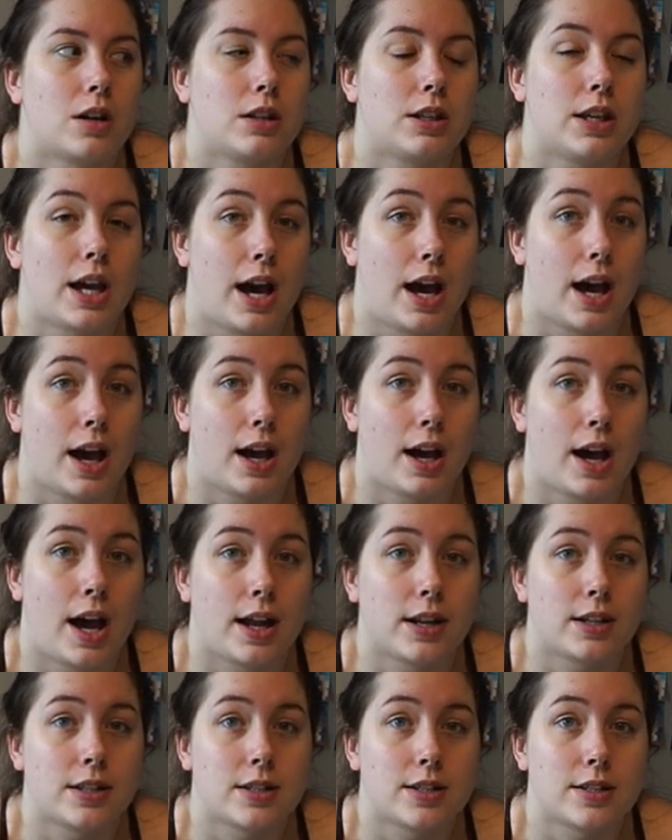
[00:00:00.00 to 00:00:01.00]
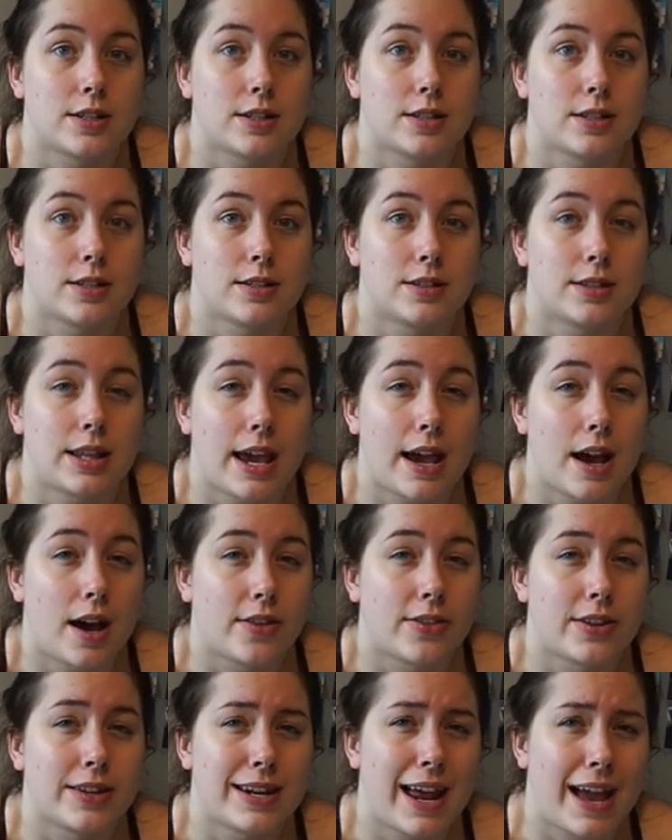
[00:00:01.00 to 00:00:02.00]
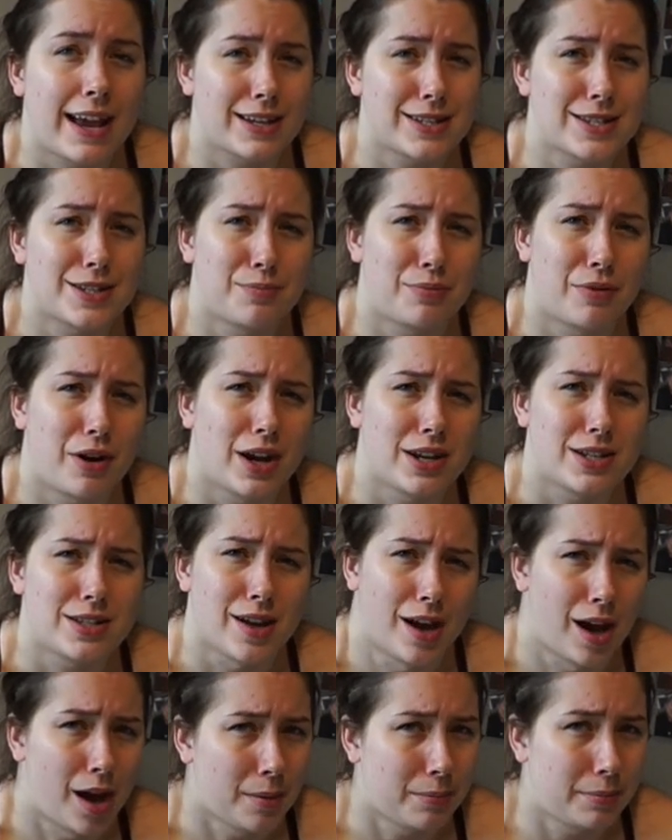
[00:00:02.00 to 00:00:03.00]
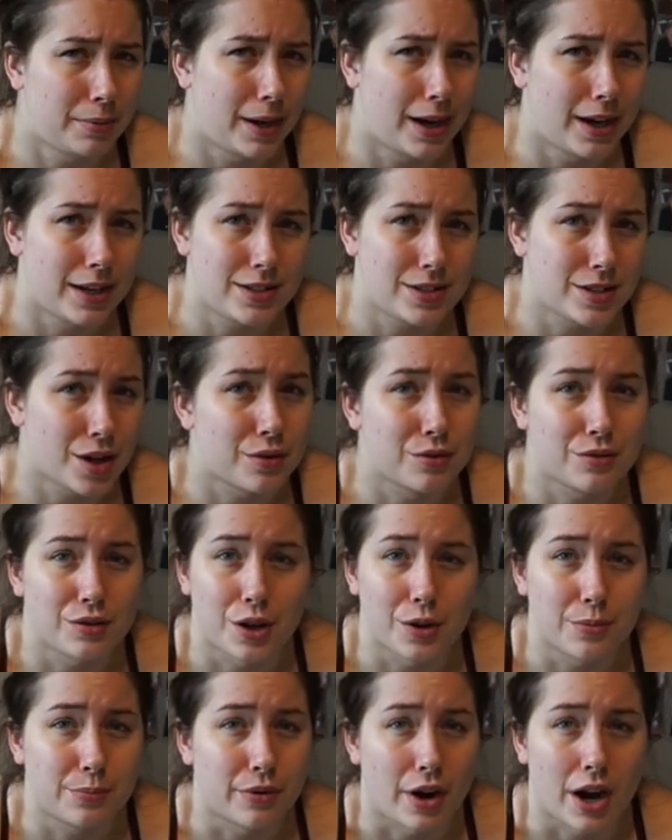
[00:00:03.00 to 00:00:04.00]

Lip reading: Yeah, and they are the next price up. I don't know